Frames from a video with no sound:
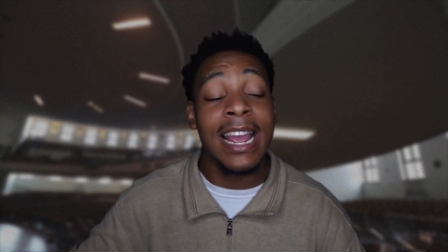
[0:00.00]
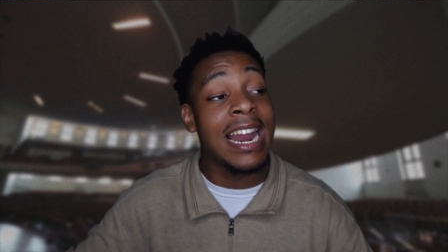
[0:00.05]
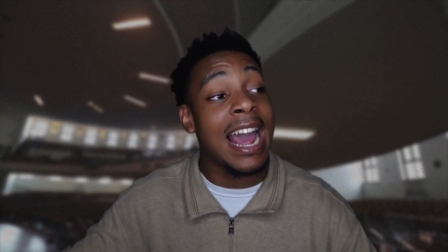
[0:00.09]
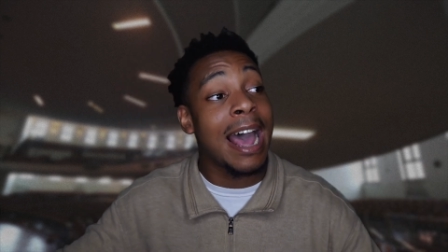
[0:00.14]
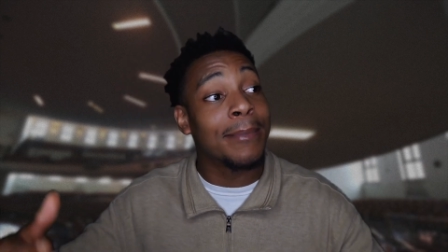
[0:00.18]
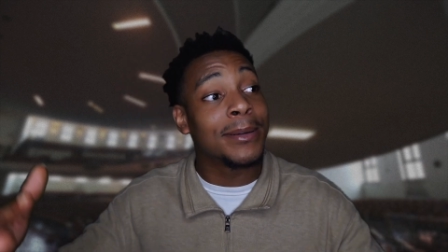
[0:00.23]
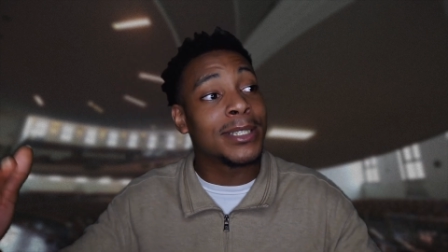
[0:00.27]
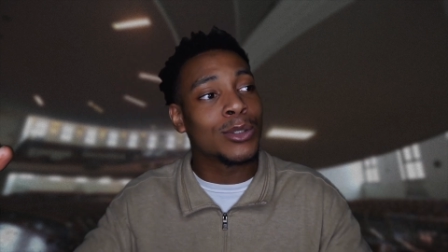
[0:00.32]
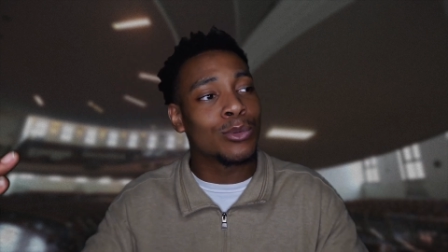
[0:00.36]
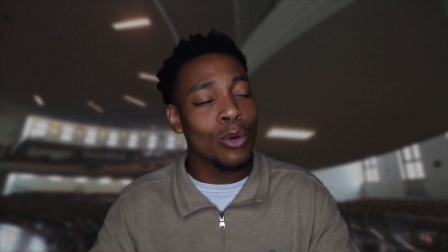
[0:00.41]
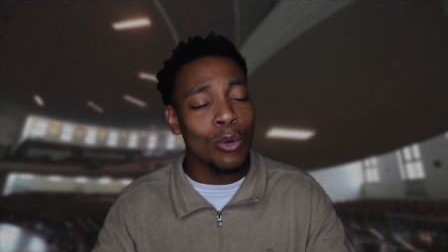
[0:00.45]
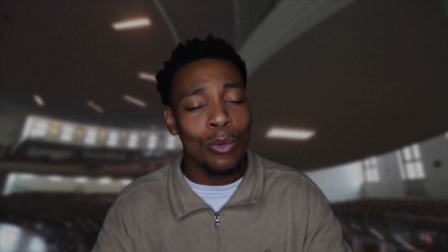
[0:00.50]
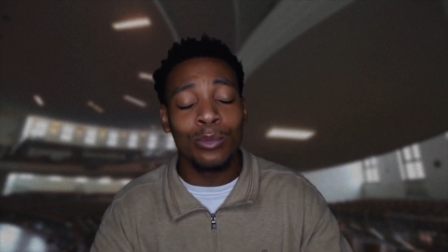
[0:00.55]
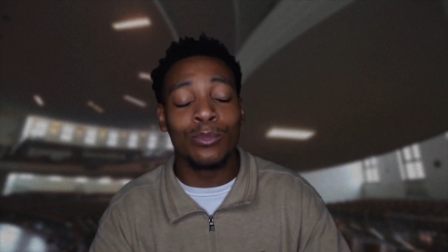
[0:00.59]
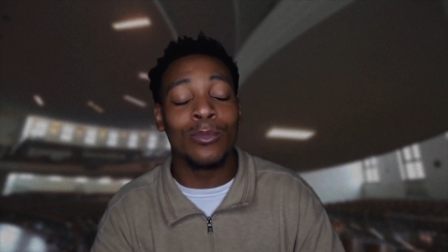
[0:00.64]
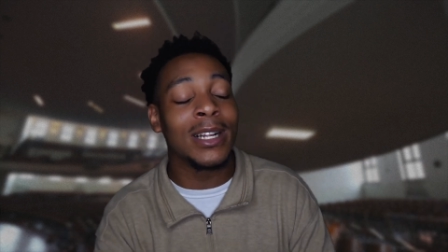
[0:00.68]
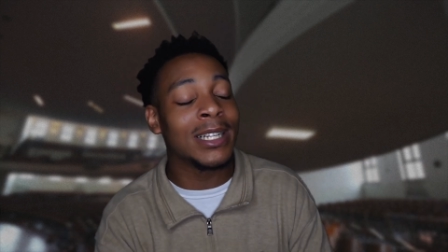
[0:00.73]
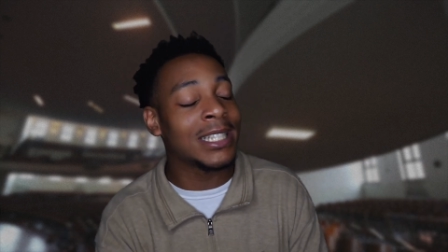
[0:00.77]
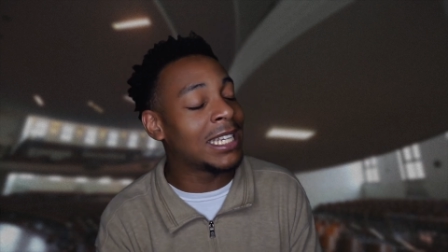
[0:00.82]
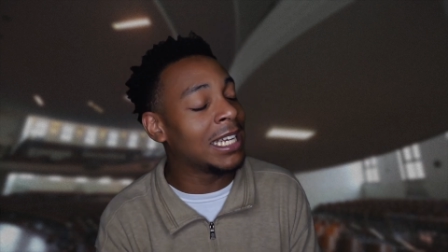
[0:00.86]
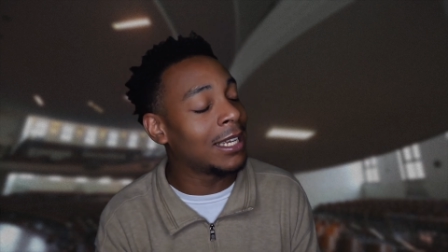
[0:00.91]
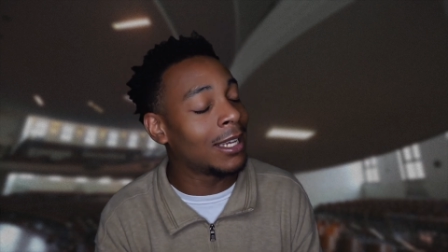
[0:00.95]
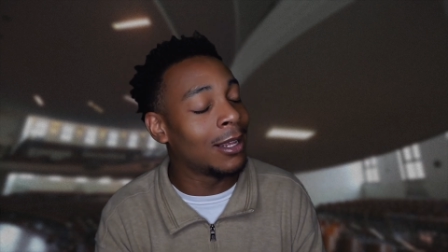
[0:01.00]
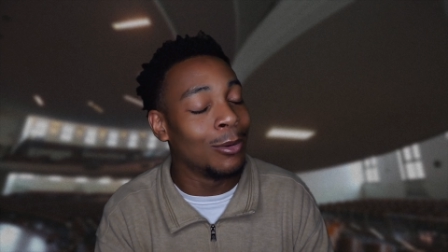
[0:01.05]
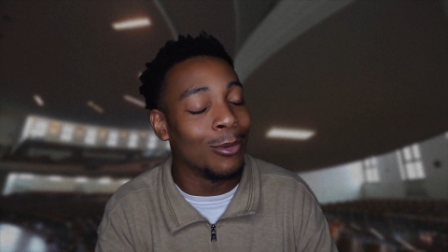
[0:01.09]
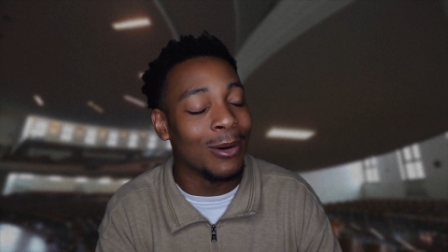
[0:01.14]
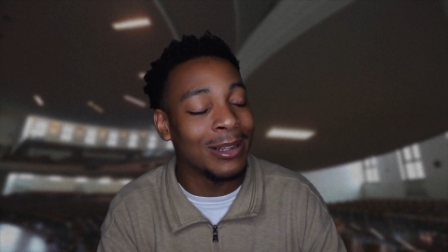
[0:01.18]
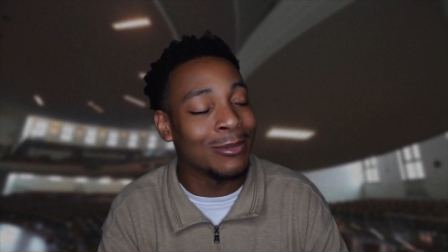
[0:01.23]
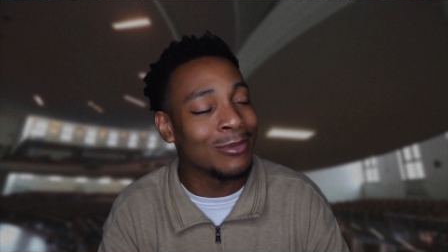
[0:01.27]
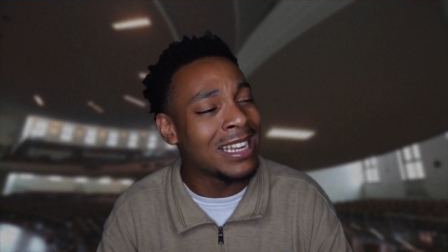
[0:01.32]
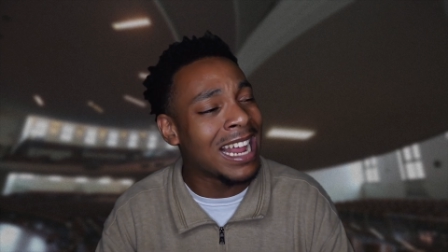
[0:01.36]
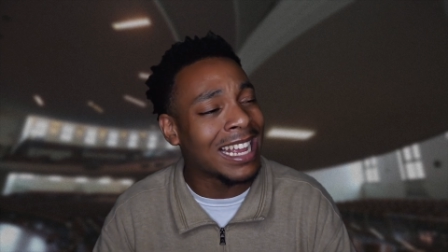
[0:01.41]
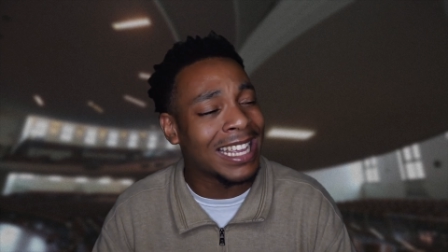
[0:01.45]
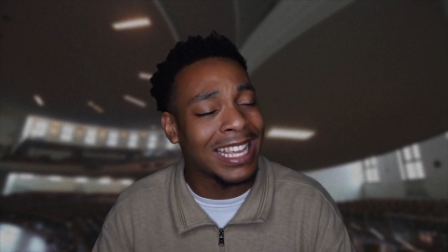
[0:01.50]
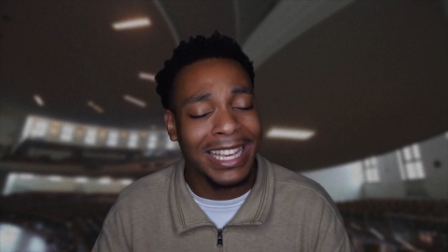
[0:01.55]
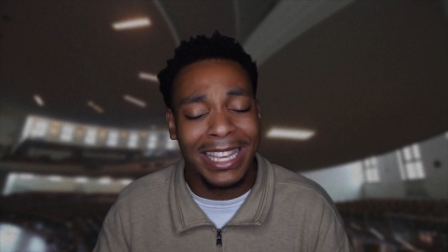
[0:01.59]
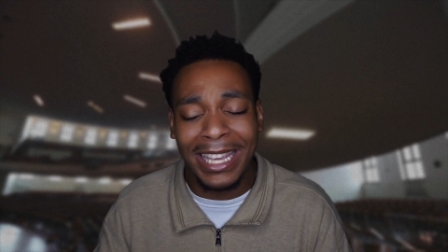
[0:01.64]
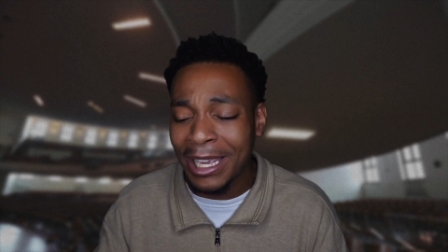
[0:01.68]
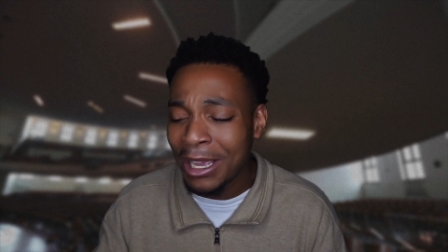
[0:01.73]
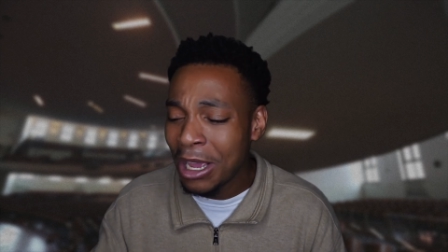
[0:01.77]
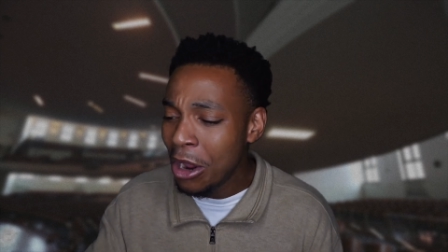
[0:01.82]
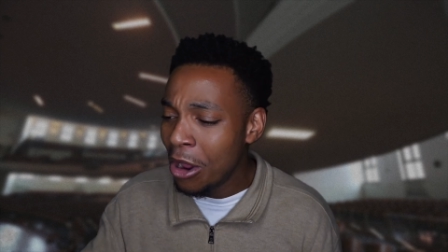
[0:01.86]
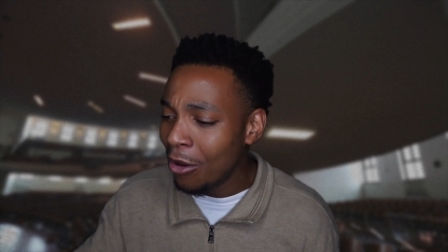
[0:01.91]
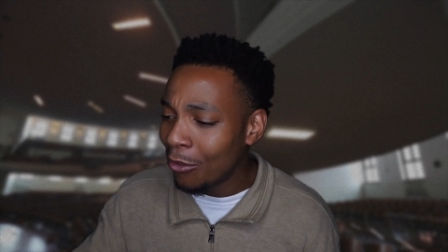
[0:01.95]
And I was rooting, what Kiki, what, not
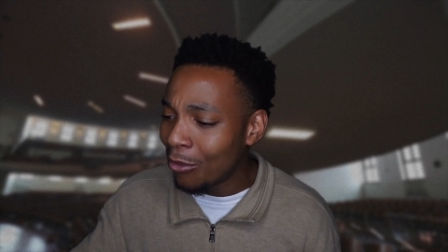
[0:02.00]
Kiki,